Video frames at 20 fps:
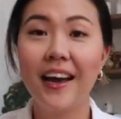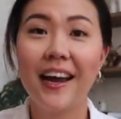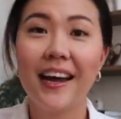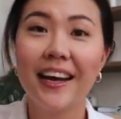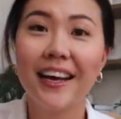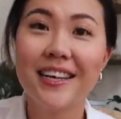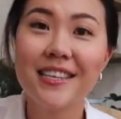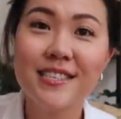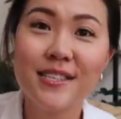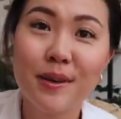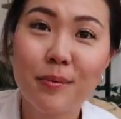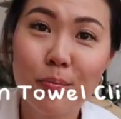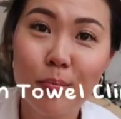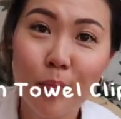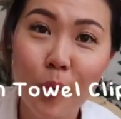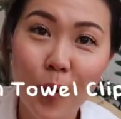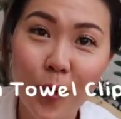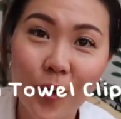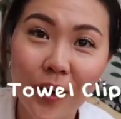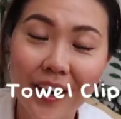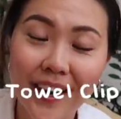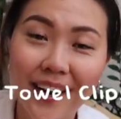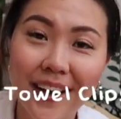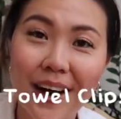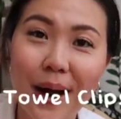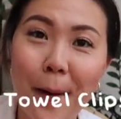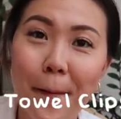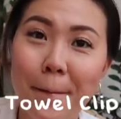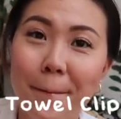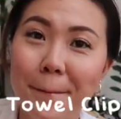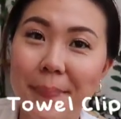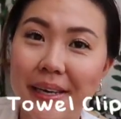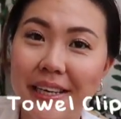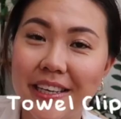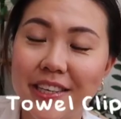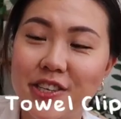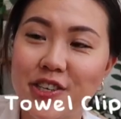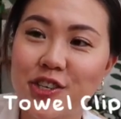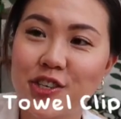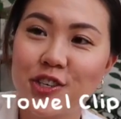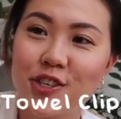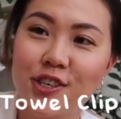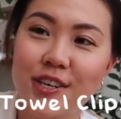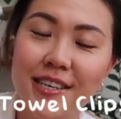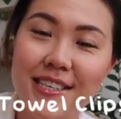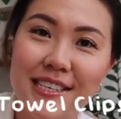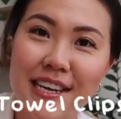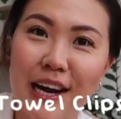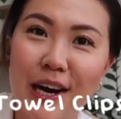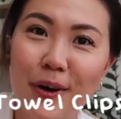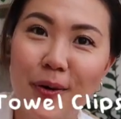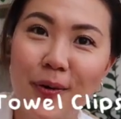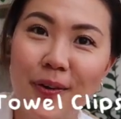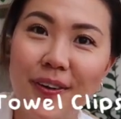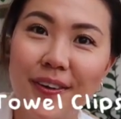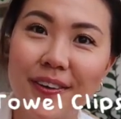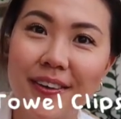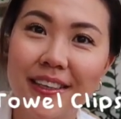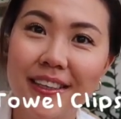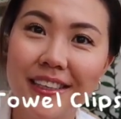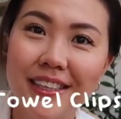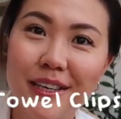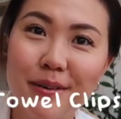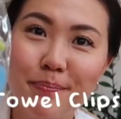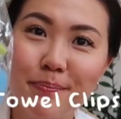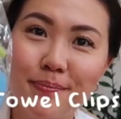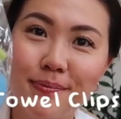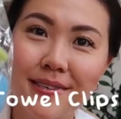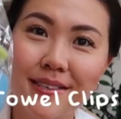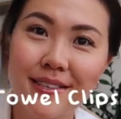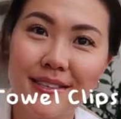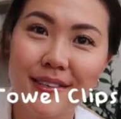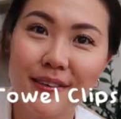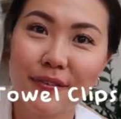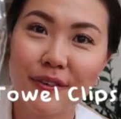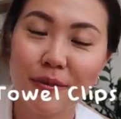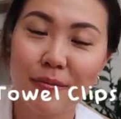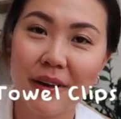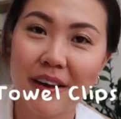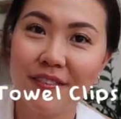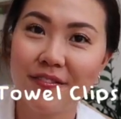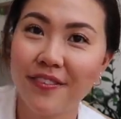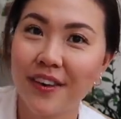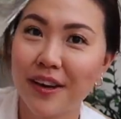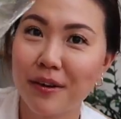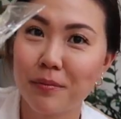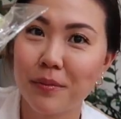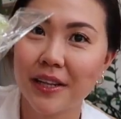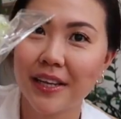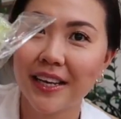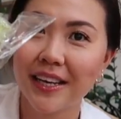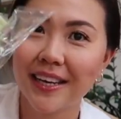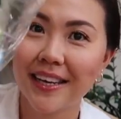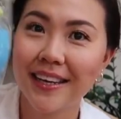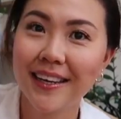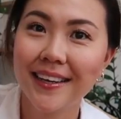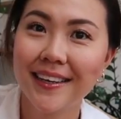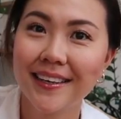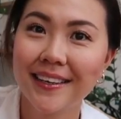I got some more beach towel clips for my family.